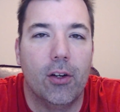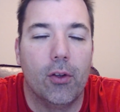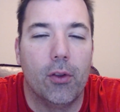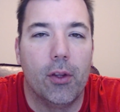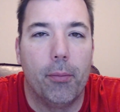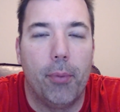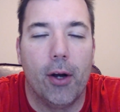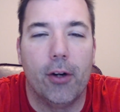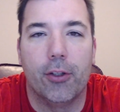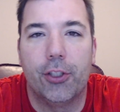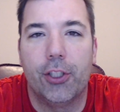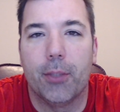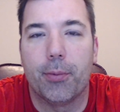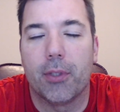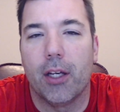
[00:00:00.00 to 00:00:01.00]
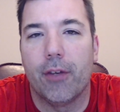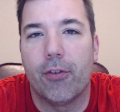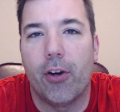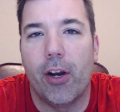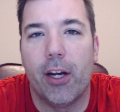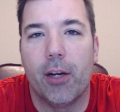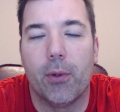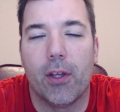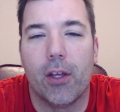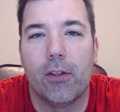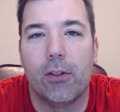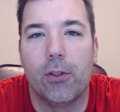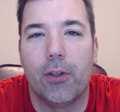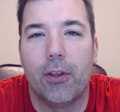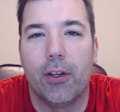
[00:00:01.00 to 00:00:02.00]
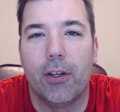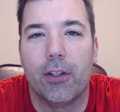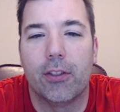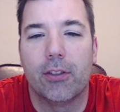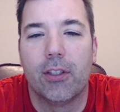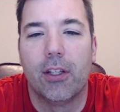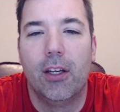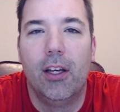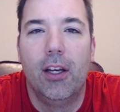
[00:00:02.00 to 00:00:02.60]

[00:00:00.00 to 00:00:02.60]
the partnerships I've created with other luthiers